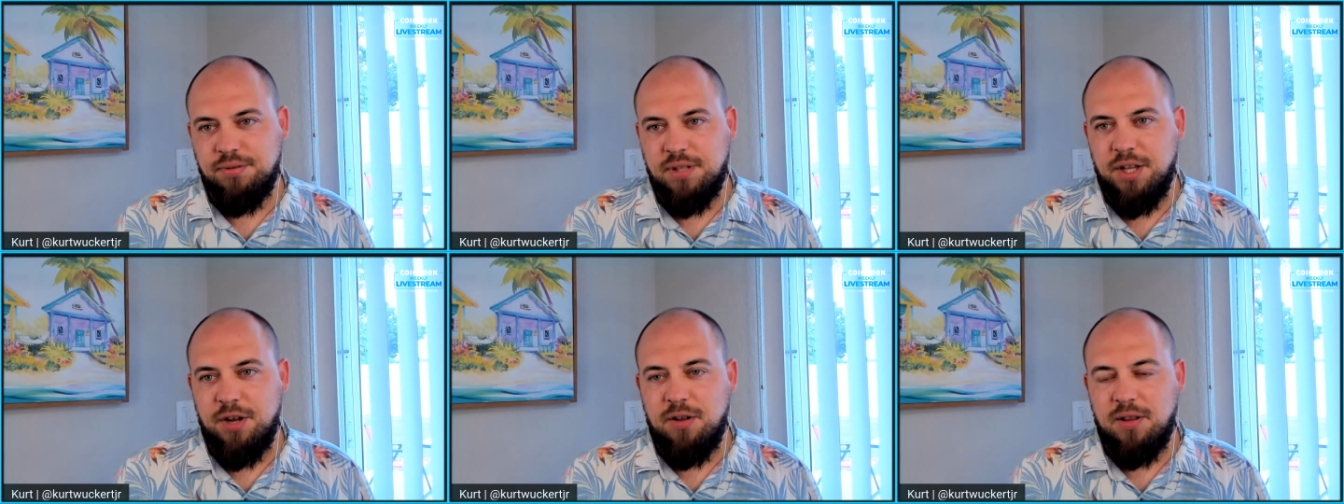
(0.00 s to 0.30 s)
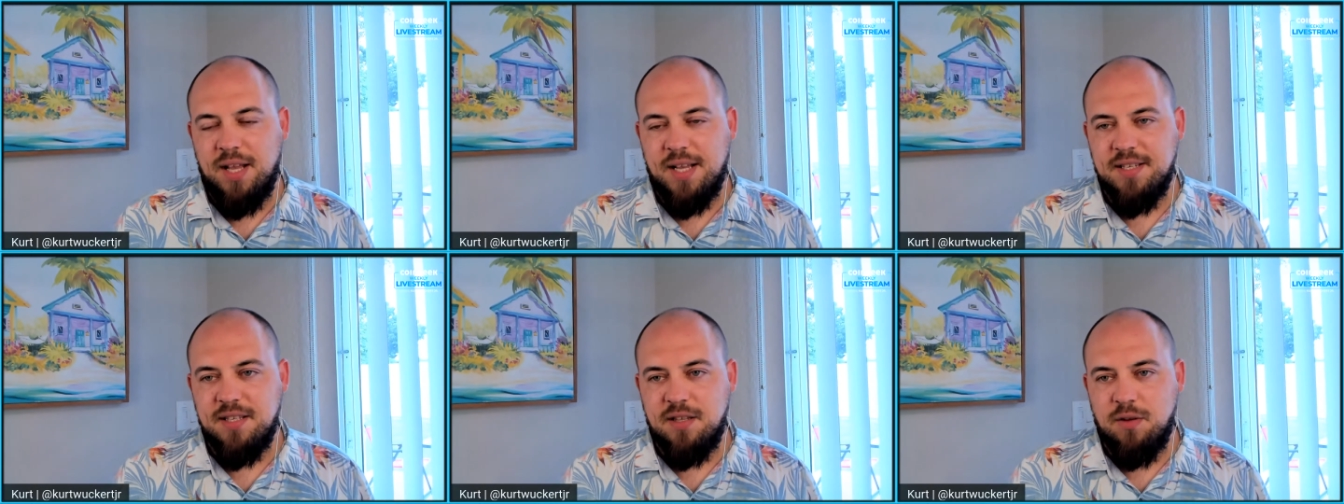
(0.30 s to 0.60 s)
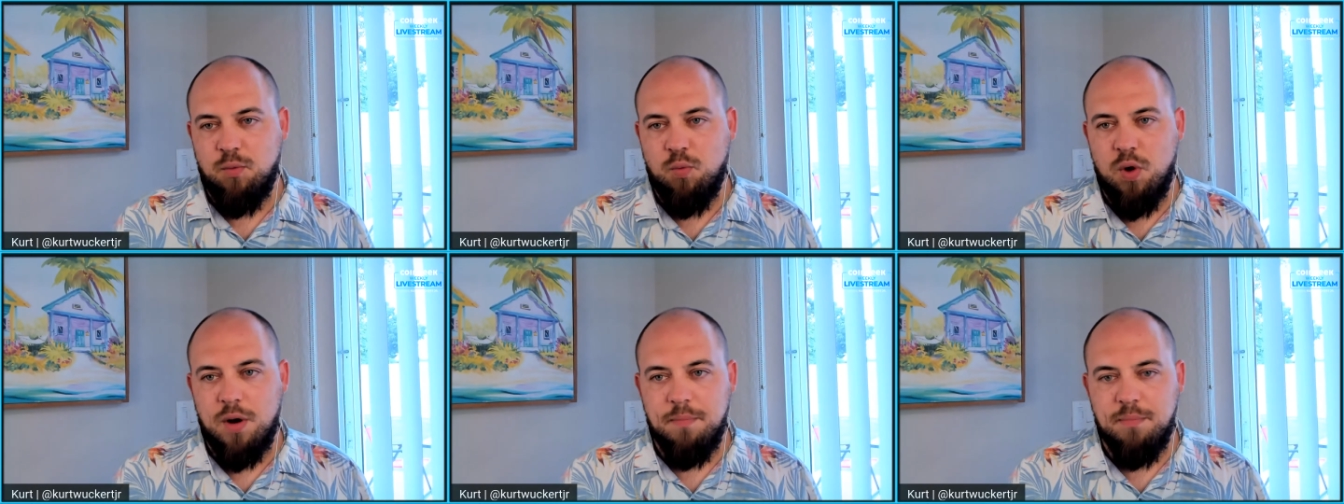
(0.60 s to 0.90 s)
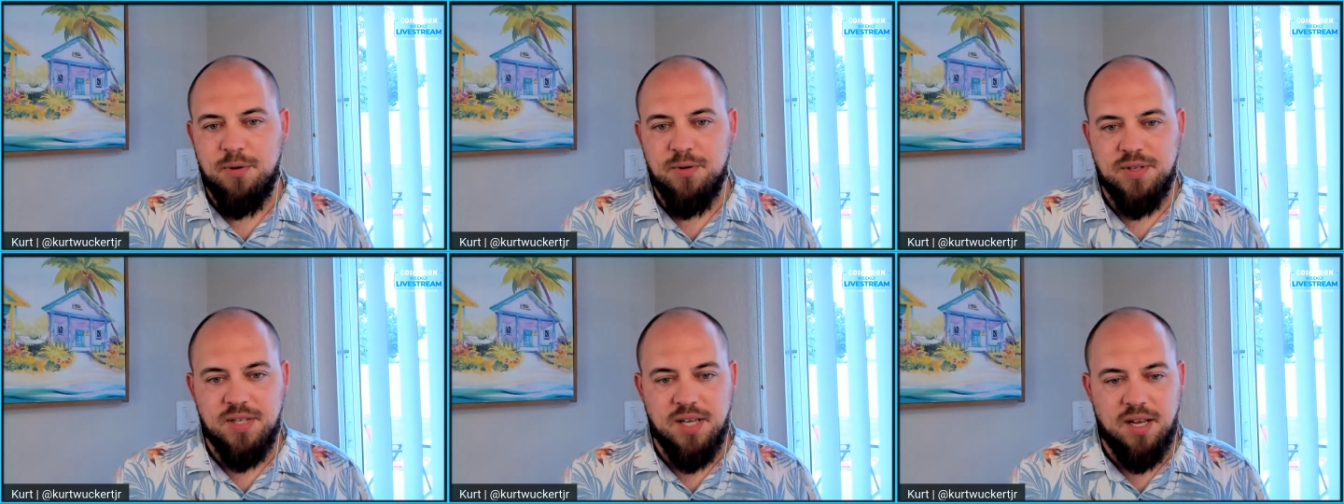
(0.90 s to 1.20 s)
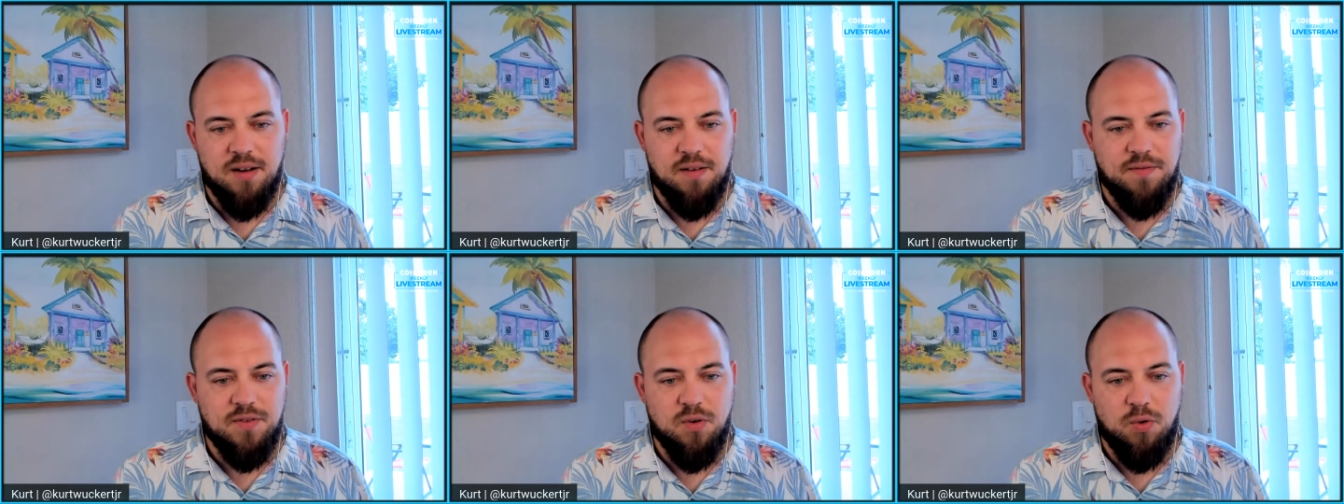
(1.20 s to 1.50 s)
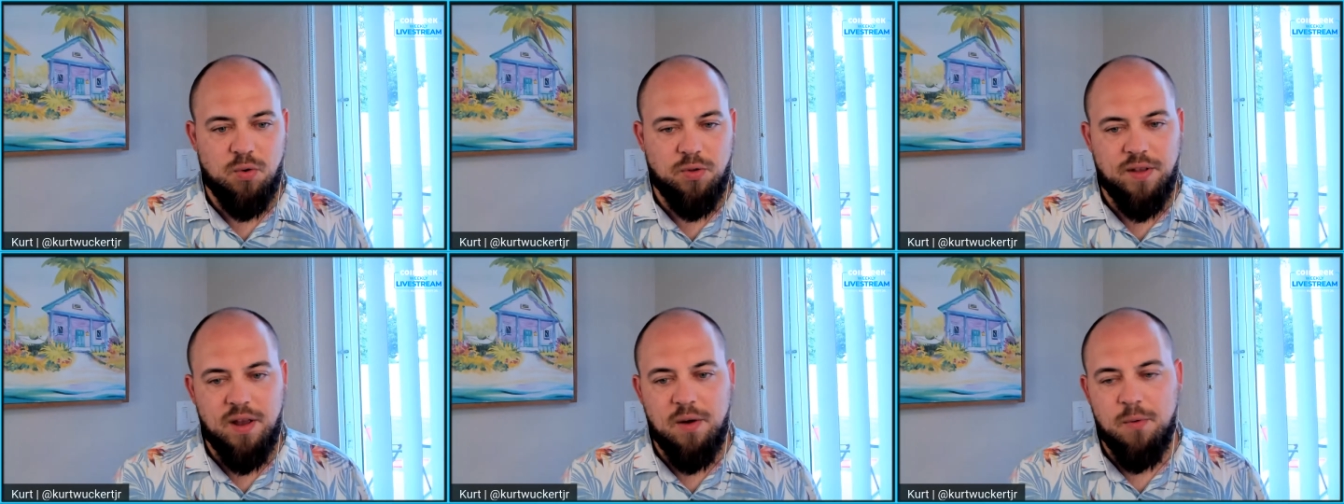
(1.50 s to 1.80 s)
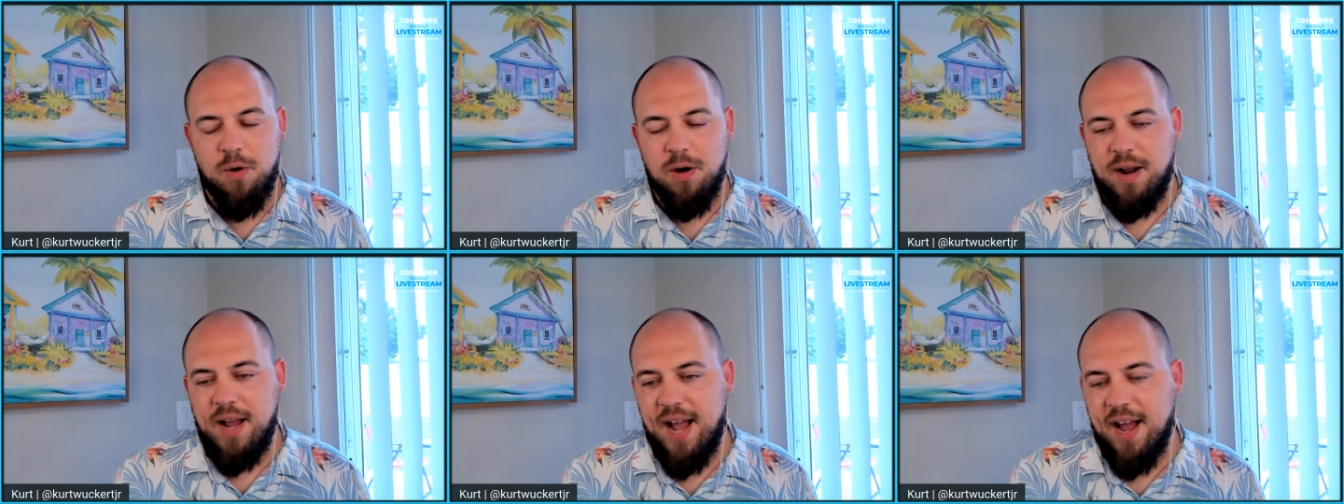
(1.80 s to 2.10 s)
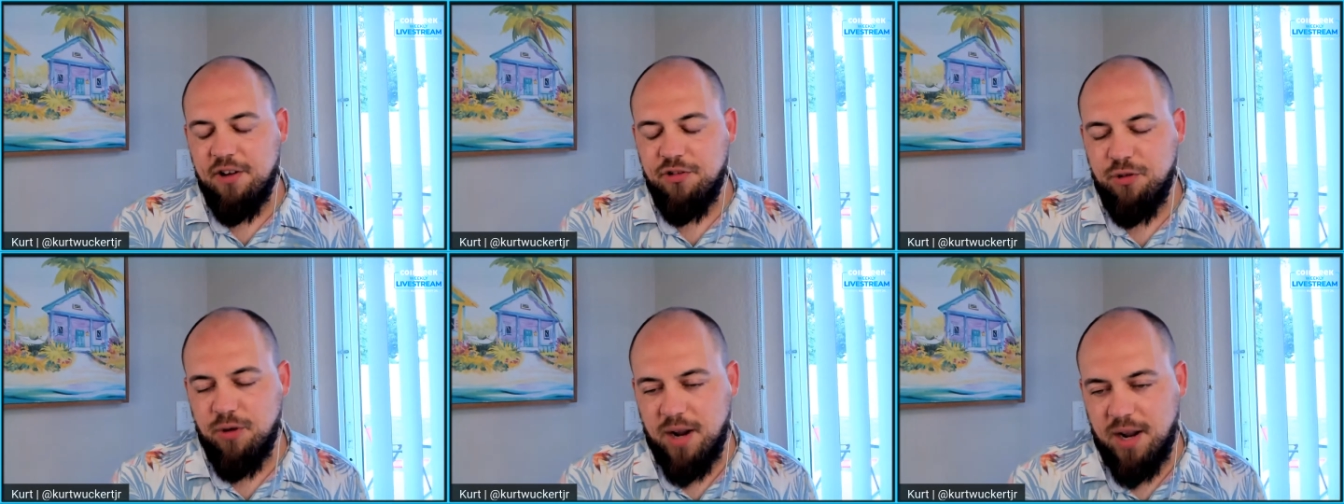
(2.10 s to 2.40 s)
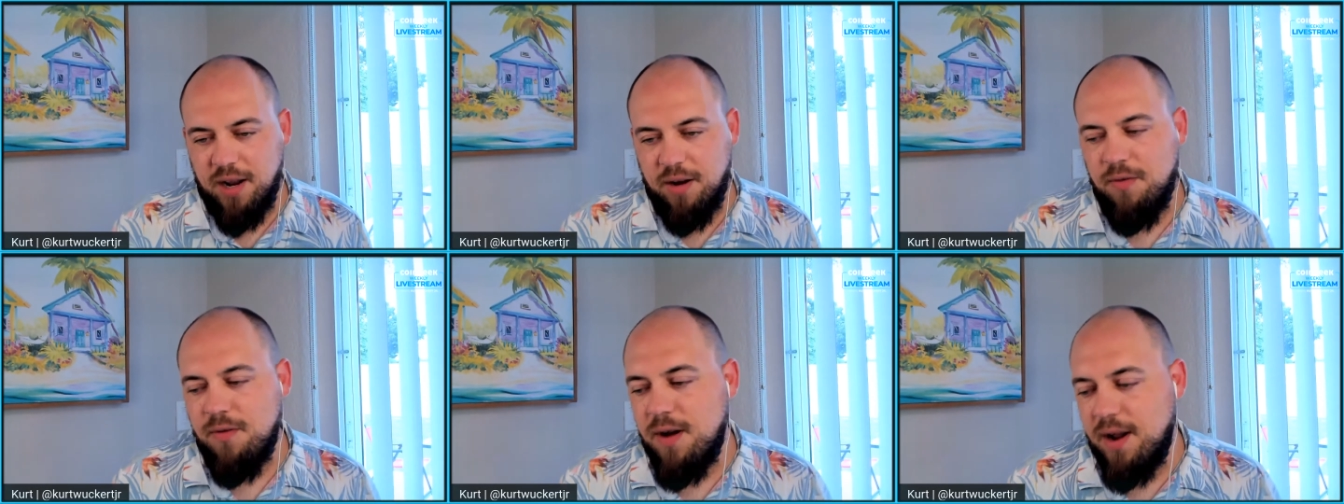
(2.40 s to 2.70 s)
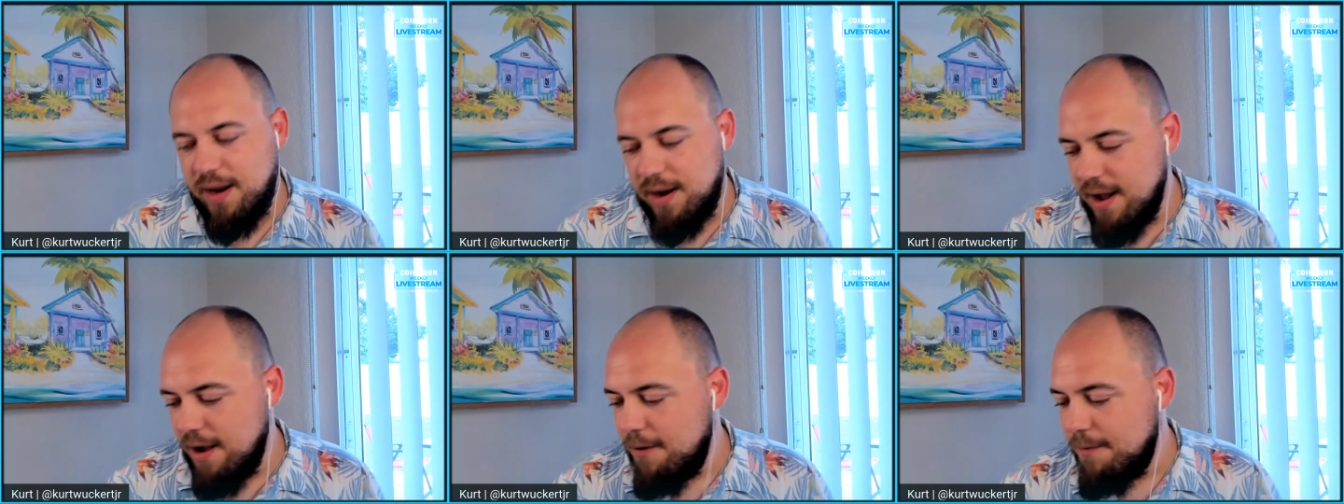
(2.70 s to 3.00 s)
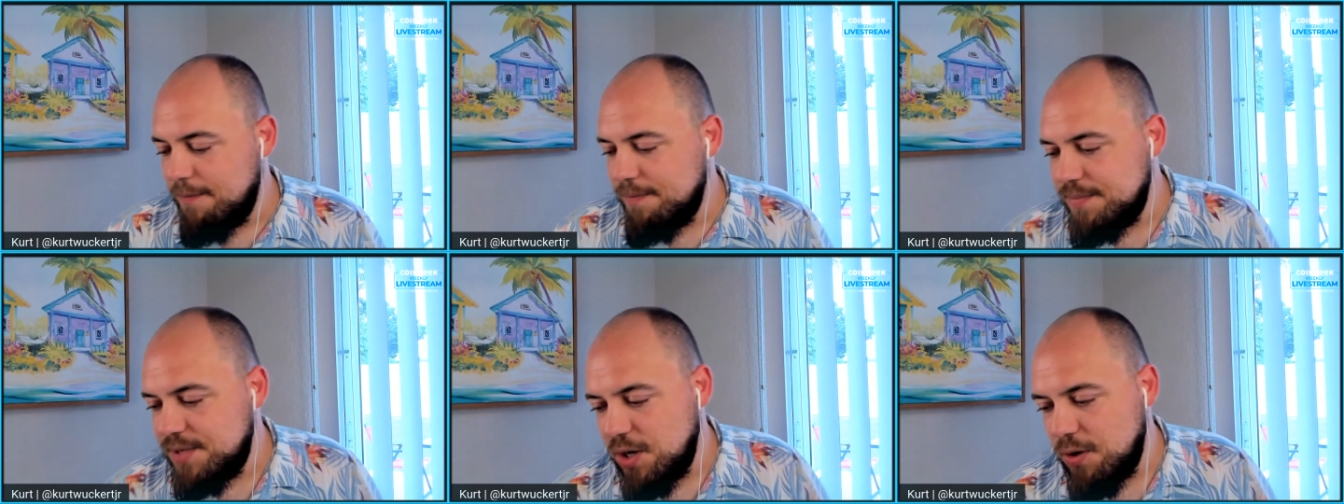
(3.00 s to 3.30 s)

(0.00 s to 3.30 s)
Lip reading: a little less than 1% of total network hash rate right now.